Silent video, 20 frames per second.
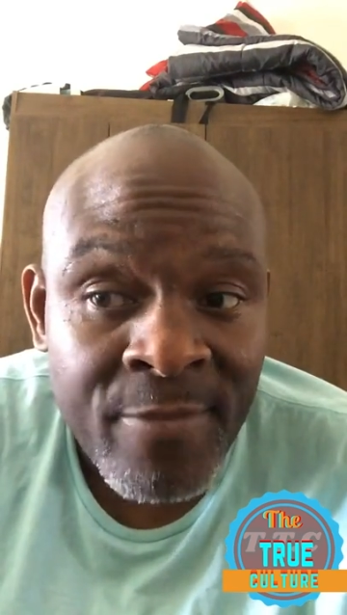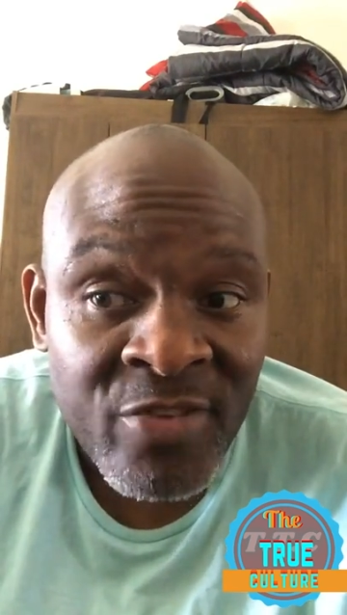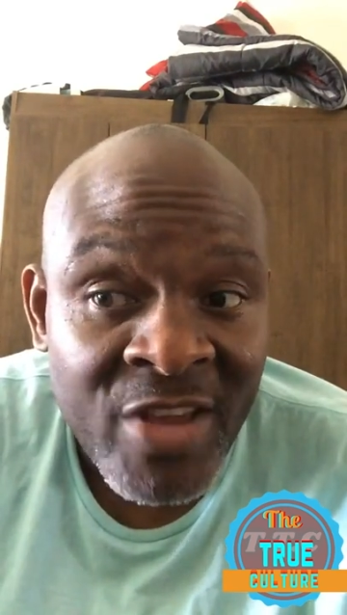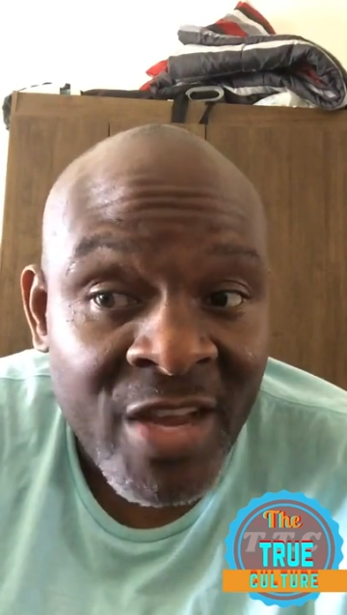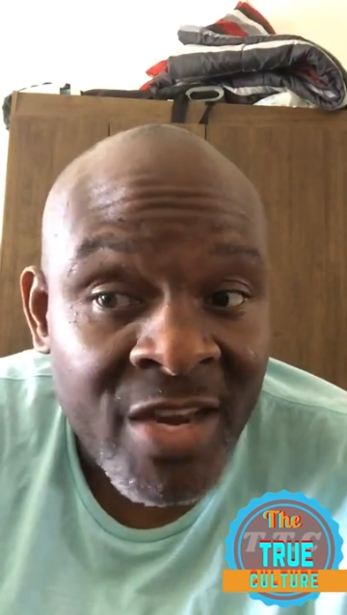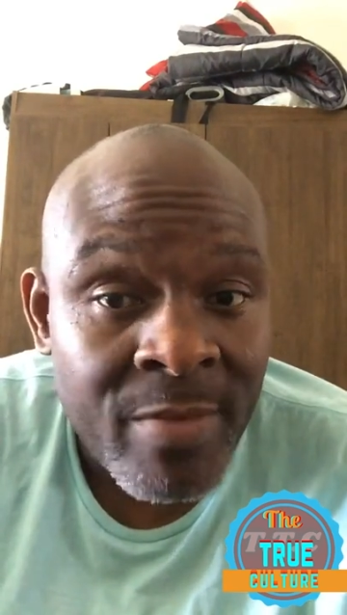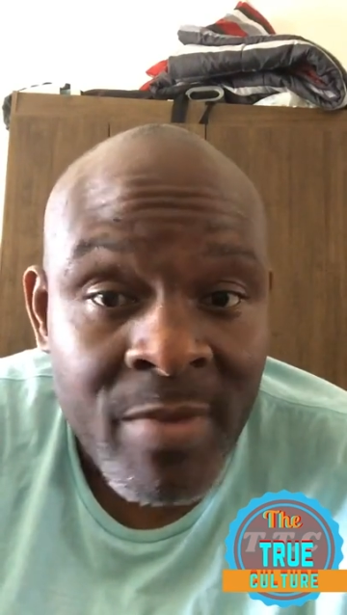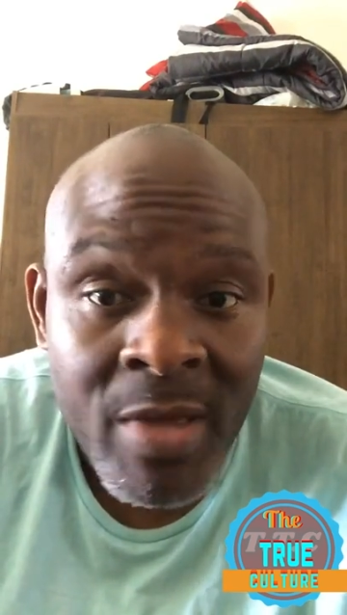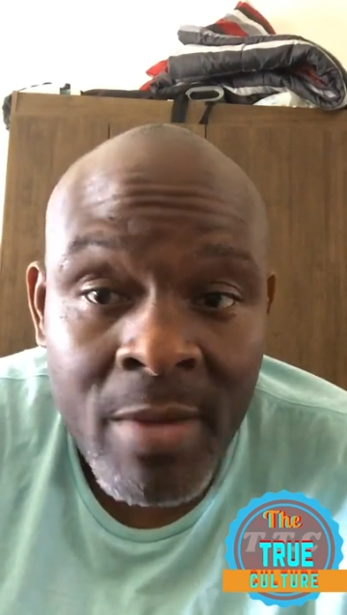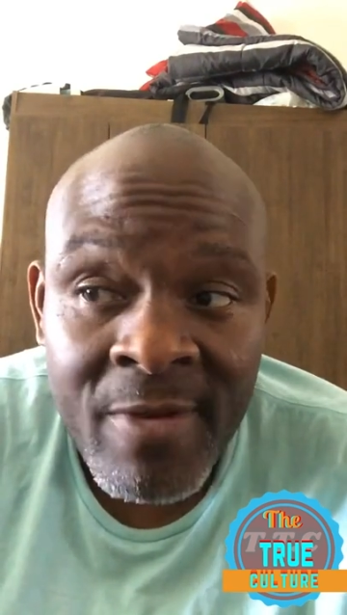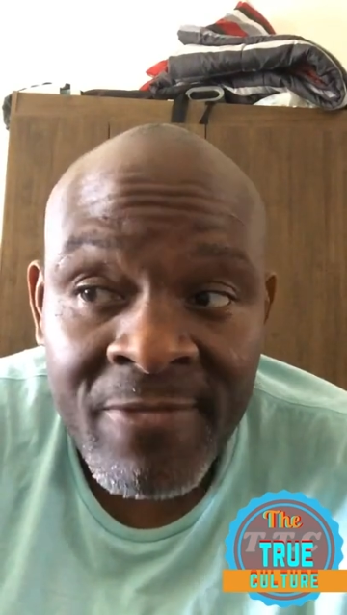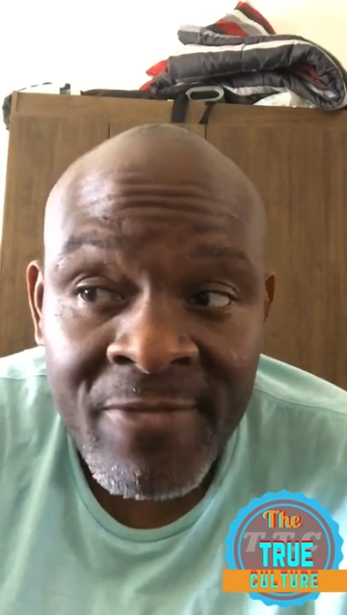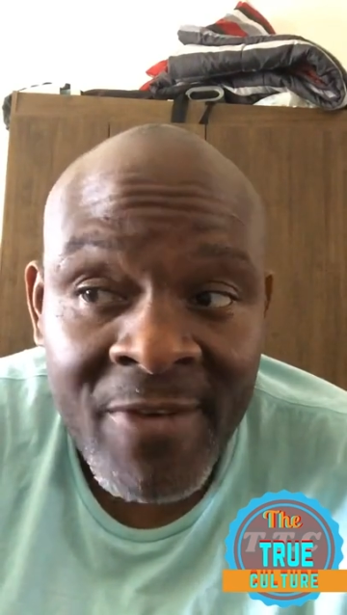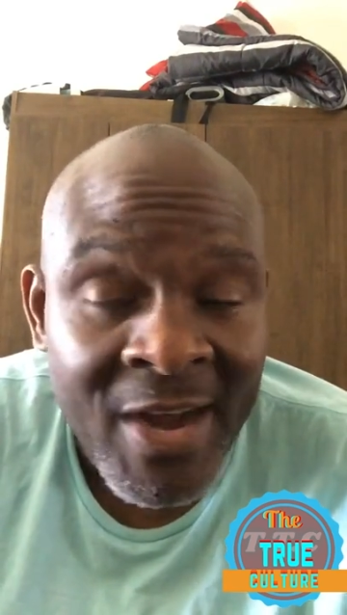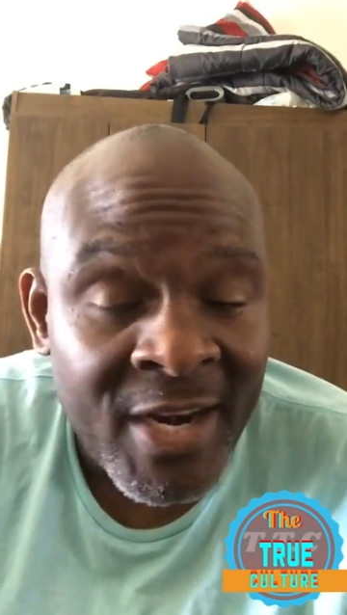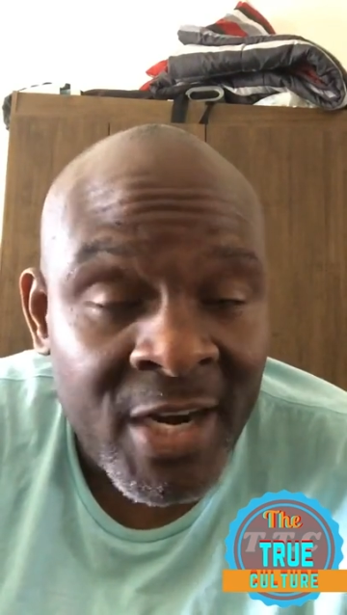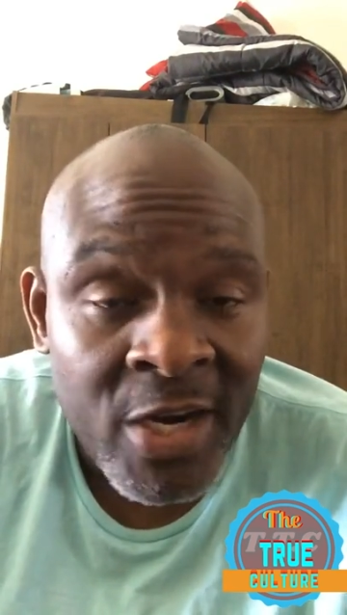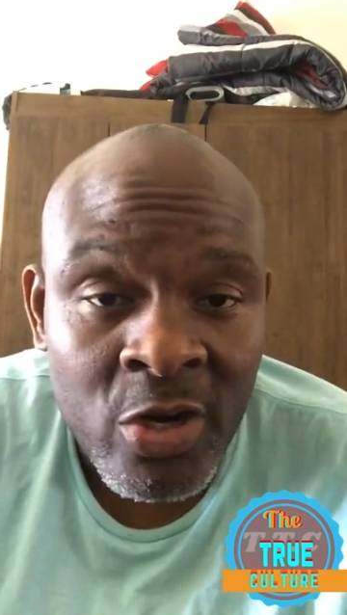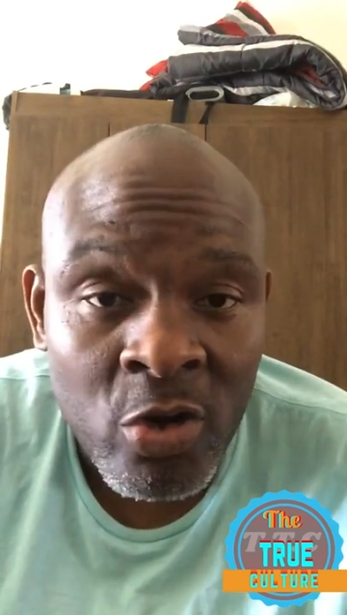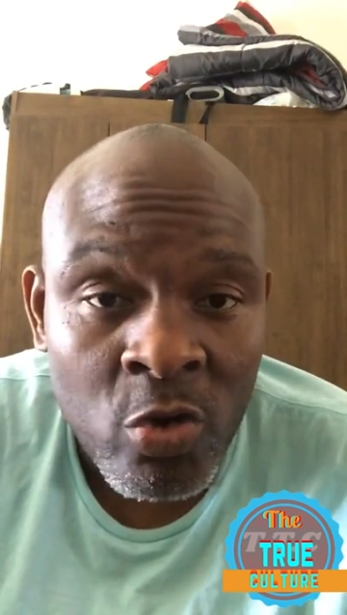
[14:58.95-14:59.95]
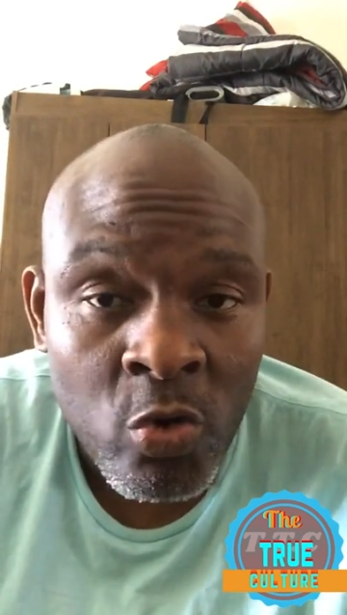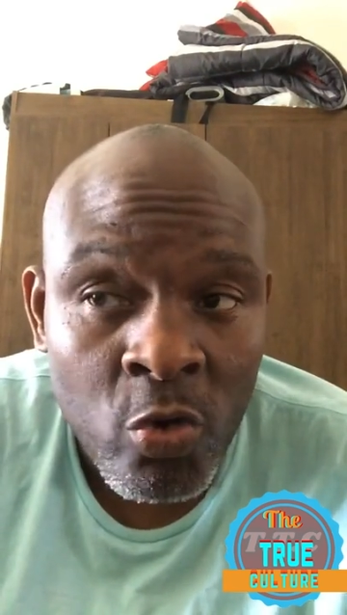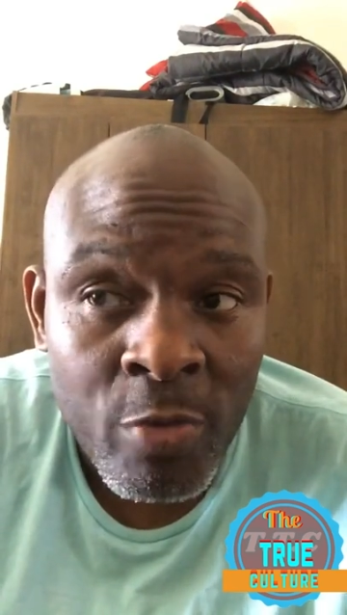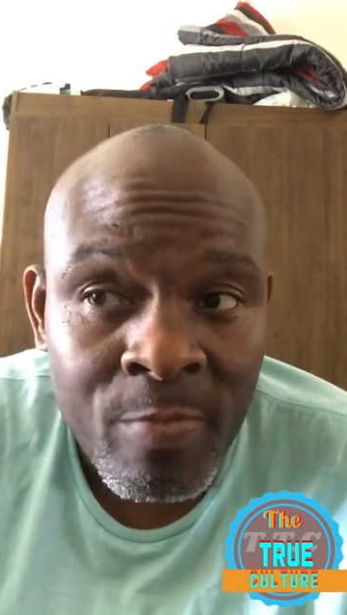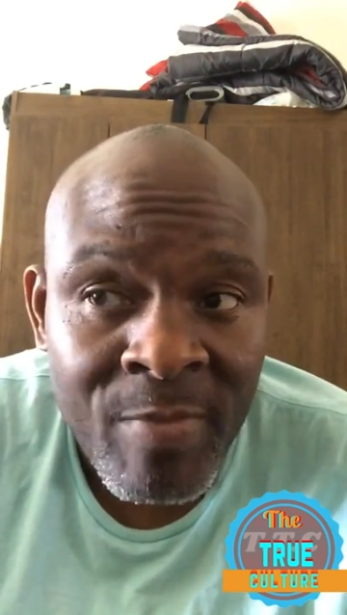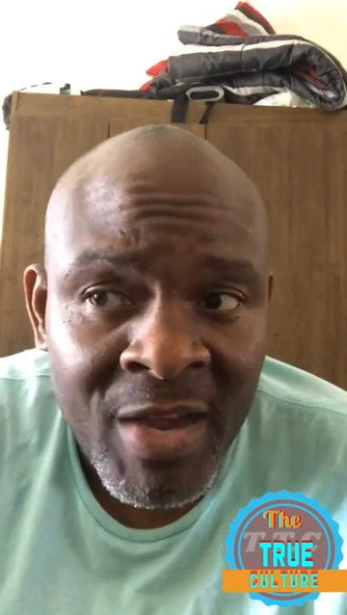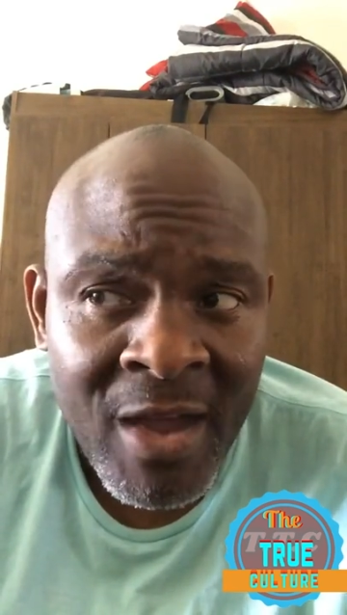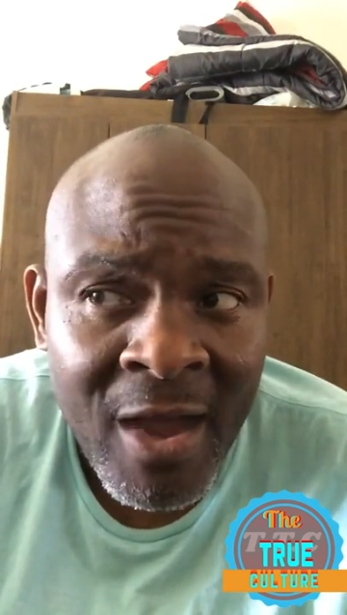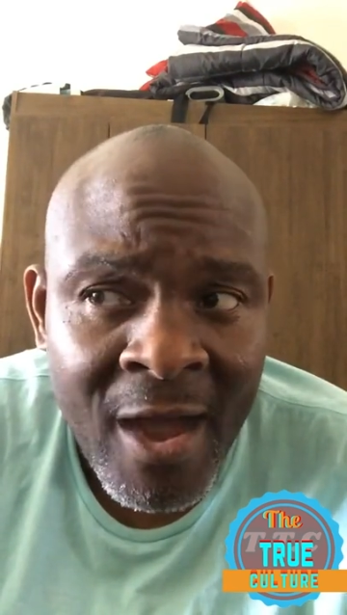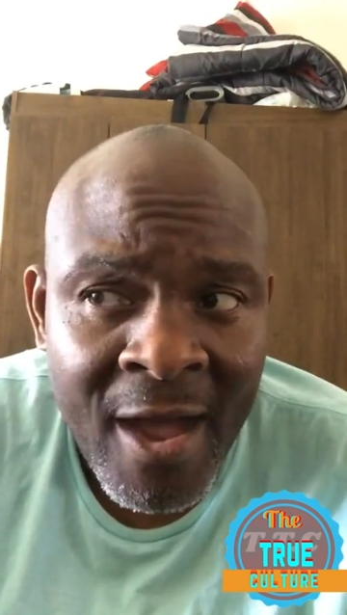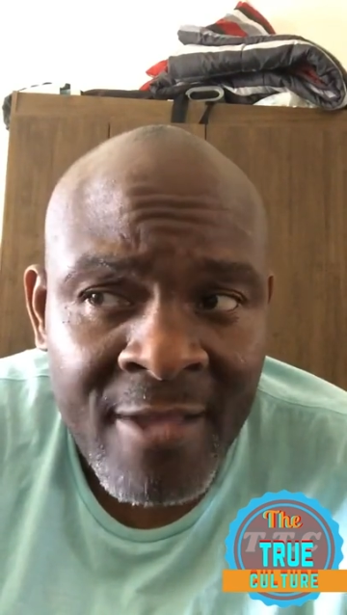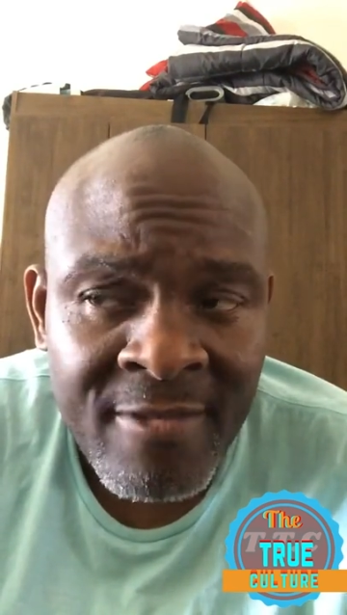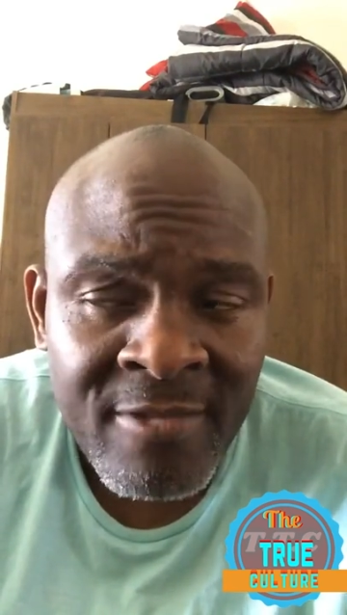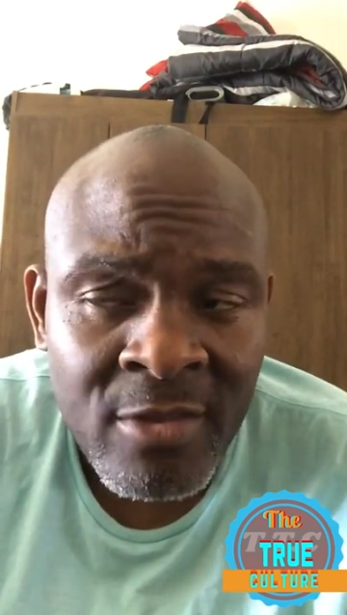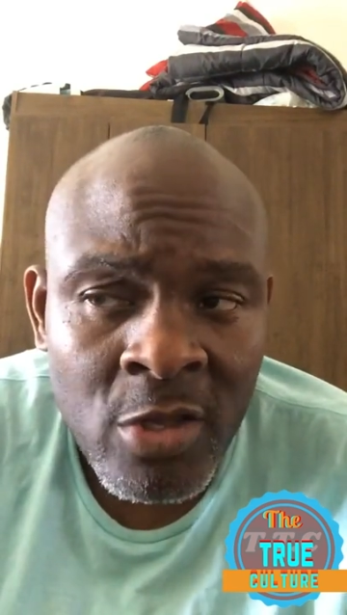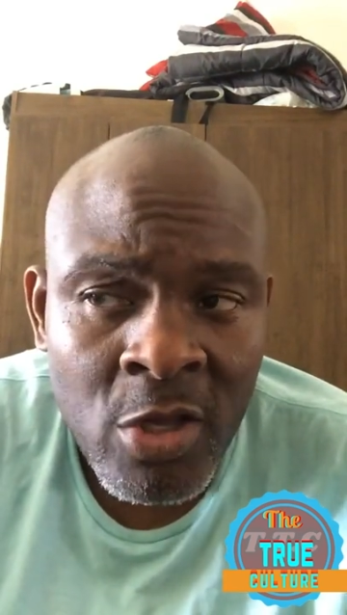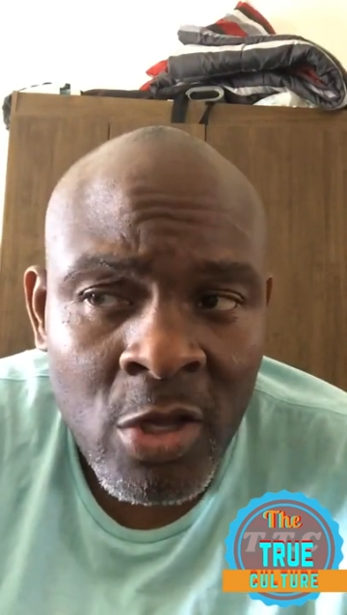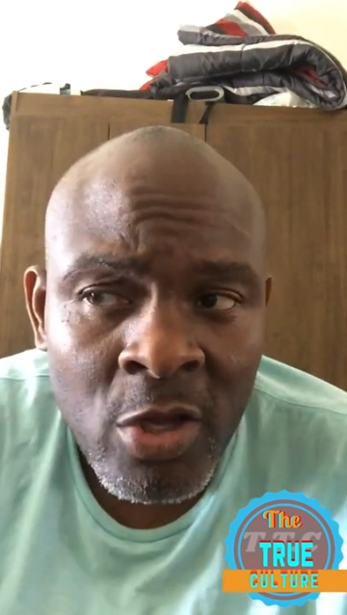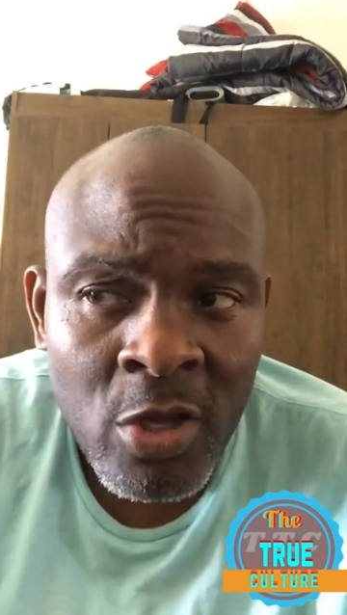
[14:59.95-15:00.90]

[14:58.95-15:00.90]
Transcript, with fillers: she and the baby father no good because